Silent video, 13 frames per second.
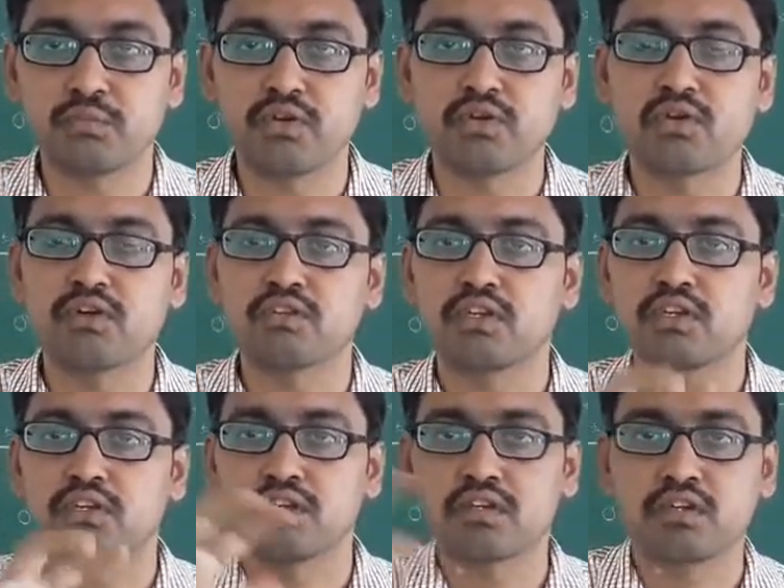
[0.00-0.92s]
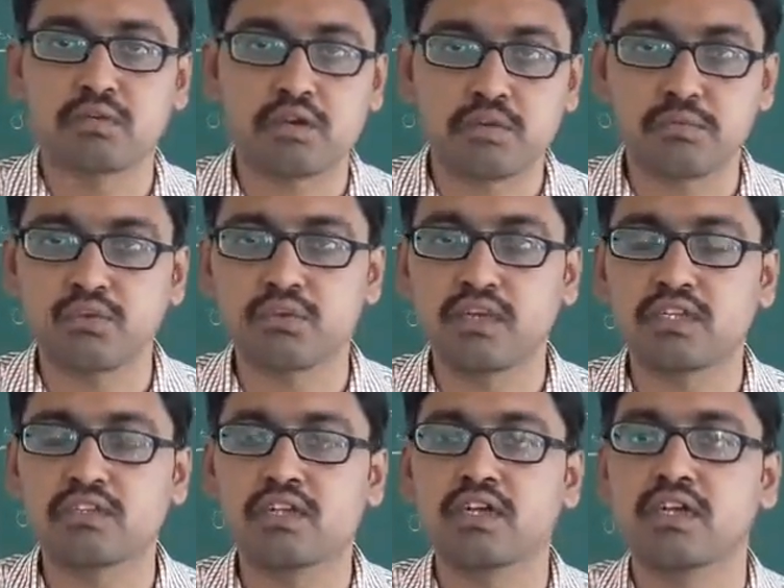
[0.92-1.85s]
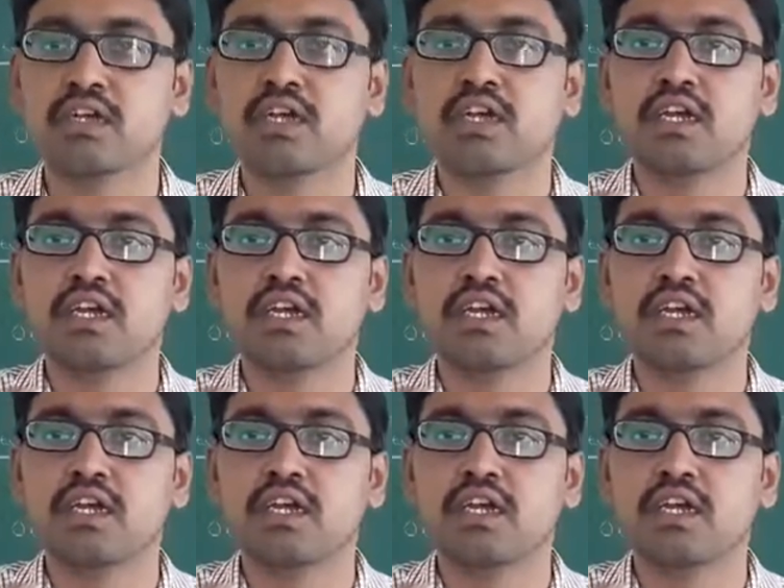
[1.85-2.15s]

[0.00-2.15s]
because the computer is a